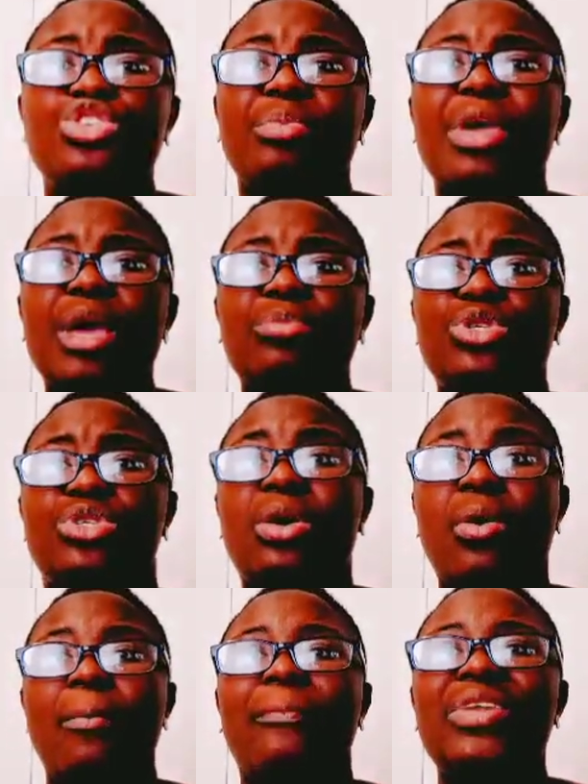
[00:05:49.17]
to be able
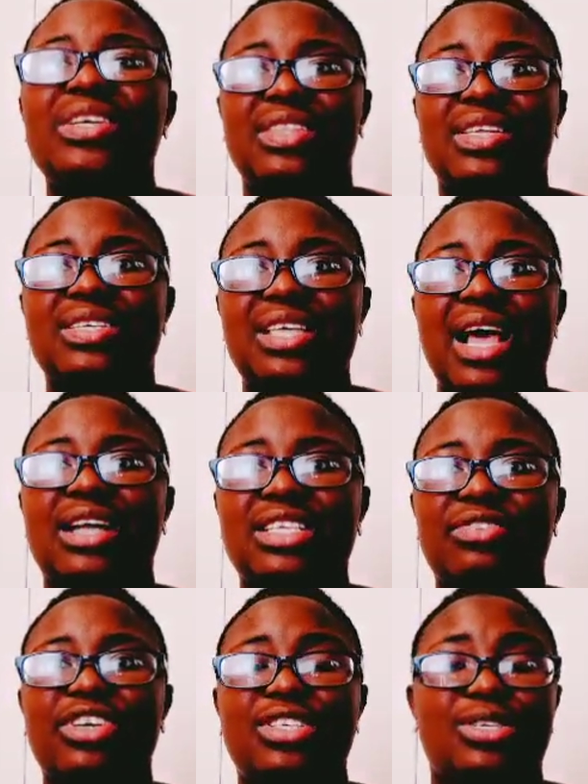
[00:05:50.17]
to complete this
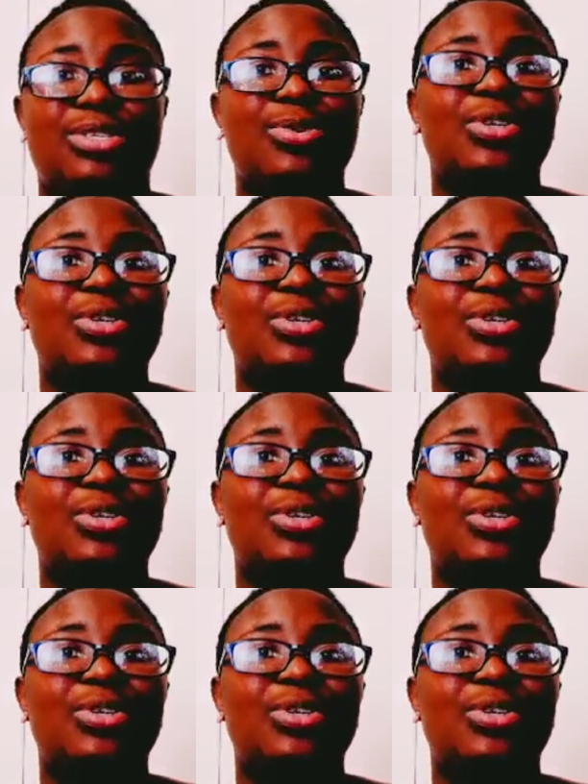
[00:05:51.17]
activity.